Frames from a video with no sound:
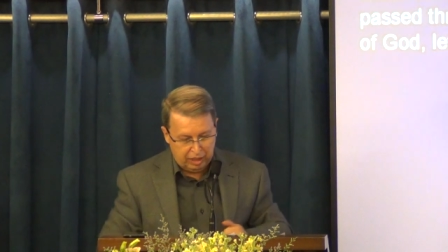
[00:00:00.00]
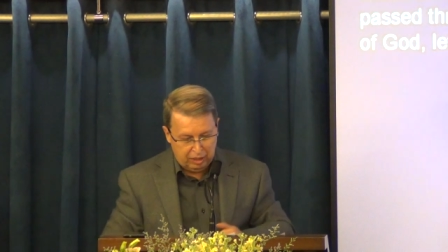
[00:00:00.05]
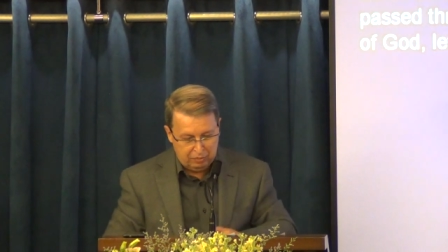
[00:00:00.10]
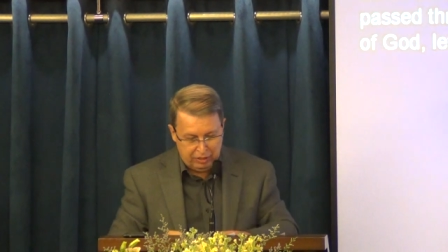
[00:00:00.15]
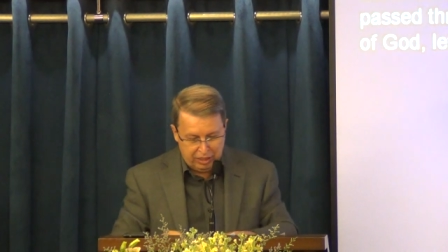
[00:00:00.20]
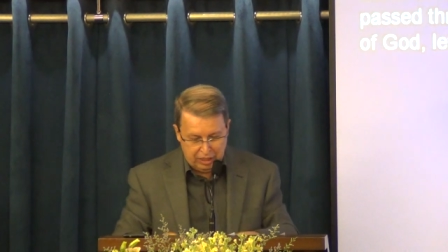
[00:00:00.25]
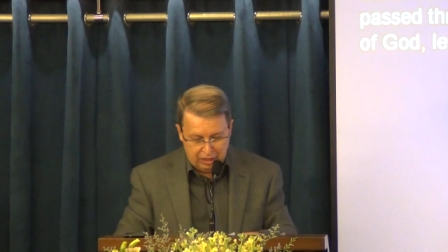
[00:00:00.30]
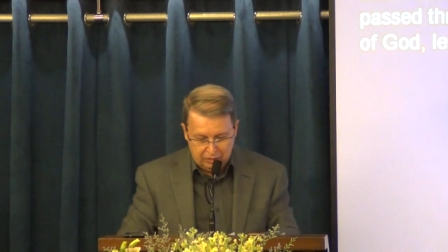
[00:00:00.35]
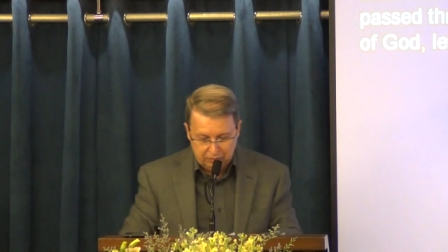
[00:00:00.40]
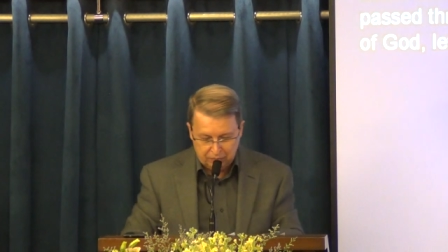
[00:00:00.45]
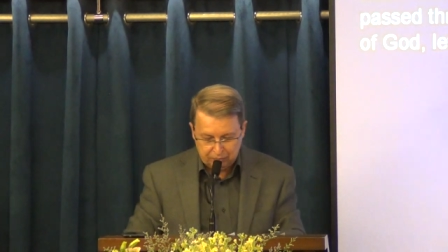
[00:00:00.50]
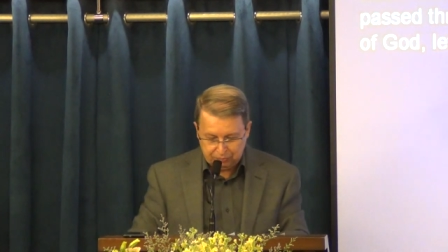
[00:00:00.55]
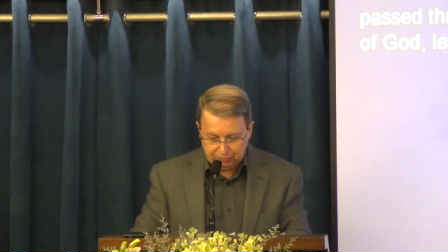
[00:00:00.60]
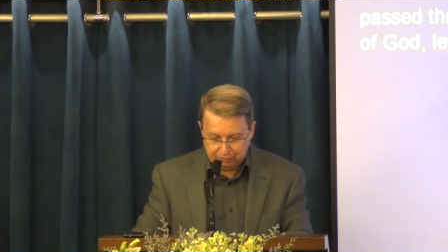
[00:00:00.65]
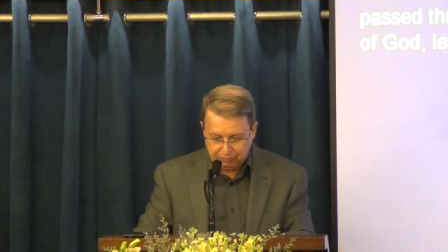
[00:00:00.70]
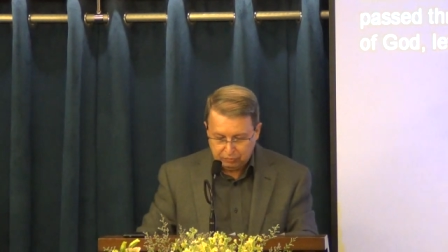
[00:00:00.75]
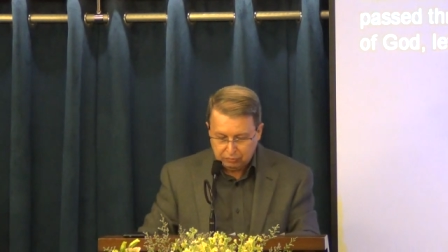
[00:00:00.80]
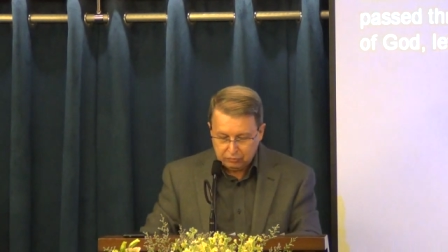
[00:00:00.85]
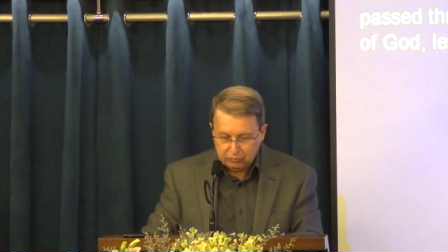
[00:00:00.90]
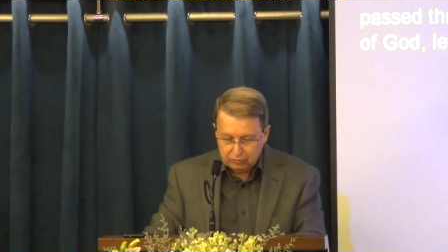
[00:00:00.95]
Amen?
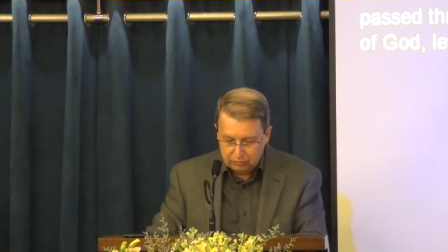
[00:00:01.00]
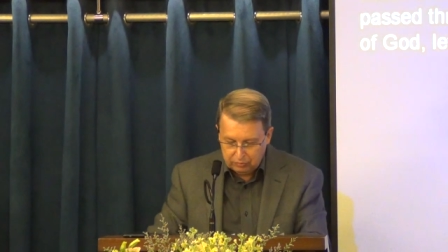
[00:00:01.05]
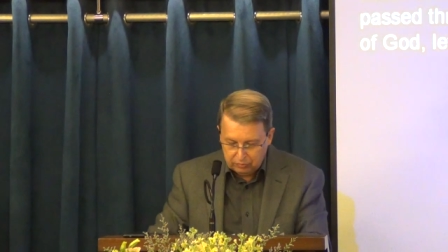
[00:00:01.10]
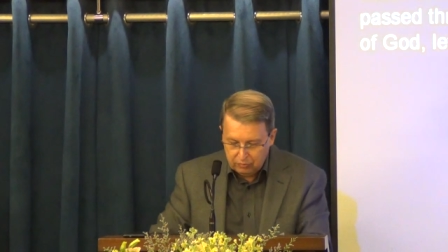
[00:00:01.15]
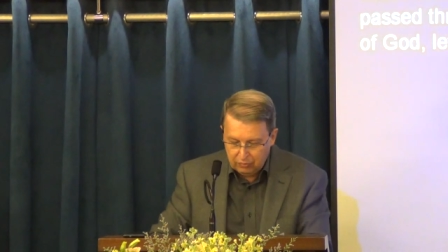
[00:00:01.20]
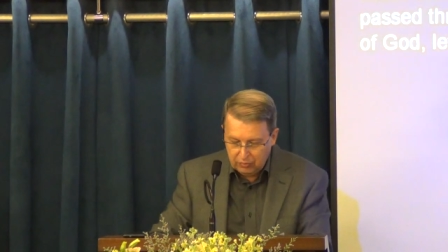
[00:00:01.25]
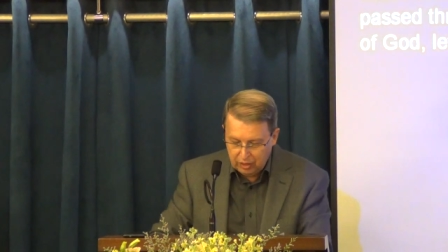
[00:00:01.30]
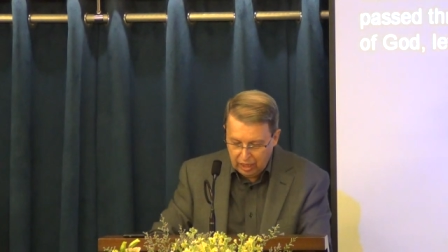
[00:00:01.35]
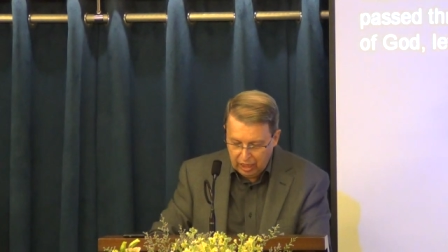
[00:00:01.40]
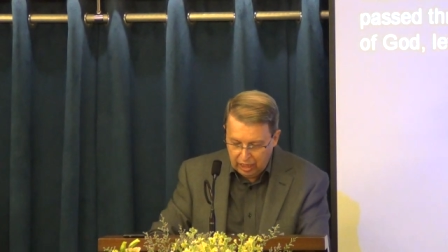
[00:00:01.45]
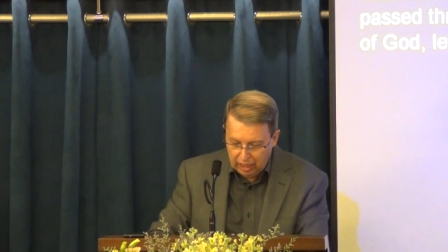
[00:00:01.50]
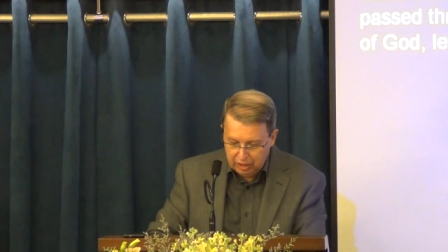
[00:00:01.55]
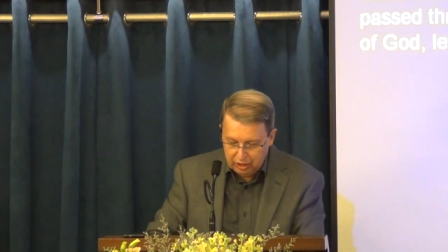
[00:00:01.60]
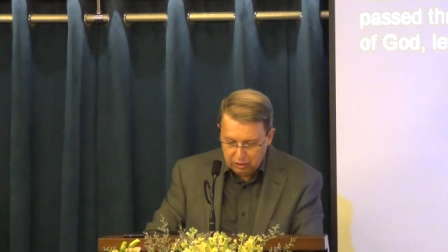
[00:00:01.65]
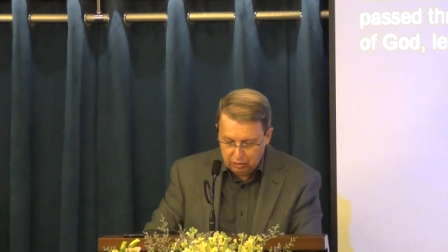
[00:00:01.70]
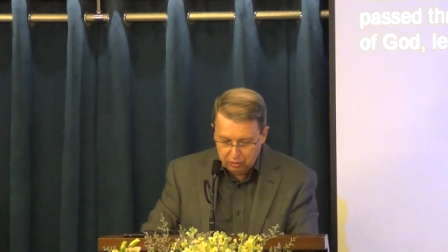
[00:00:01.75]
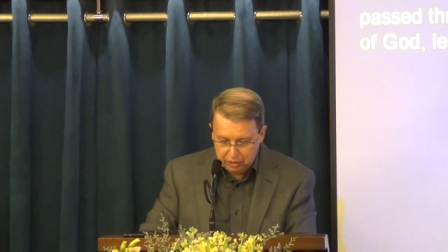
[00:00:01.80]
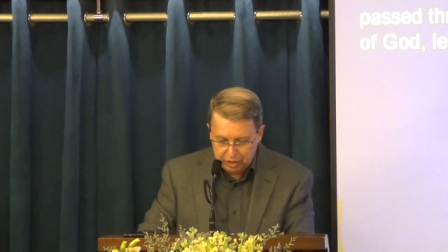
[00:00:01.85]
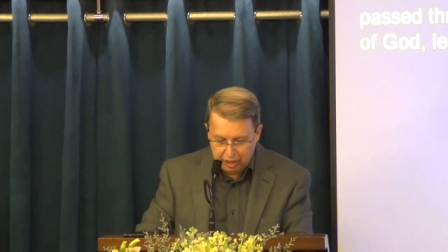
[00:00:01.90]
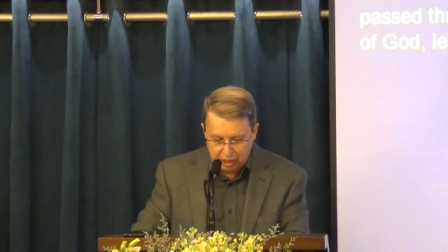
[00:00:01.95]
Amen.
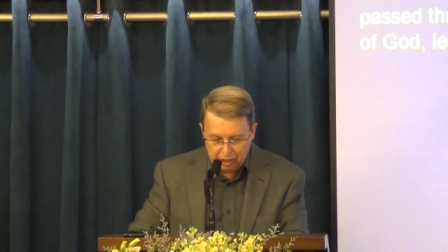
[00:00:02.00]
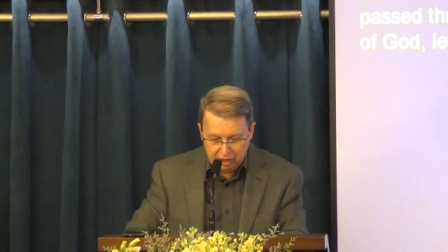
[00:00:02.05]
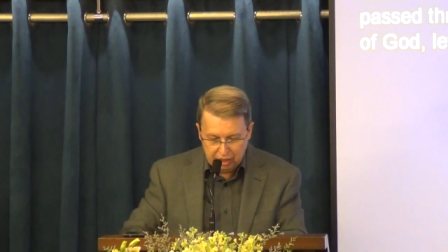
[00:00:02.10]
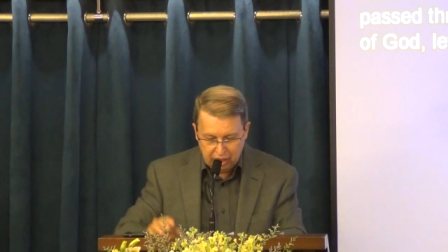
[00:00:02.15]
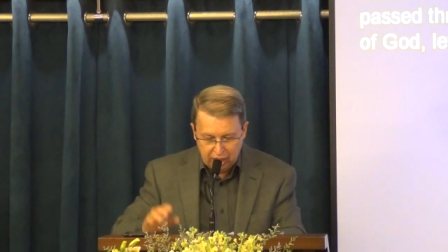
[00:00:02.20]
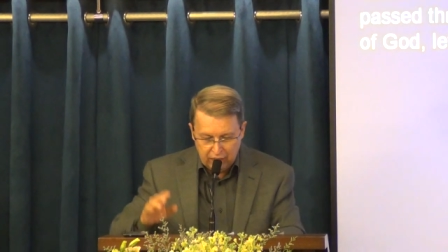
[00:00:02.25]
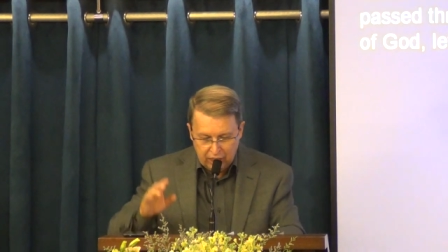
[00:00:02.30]
Hallelujah.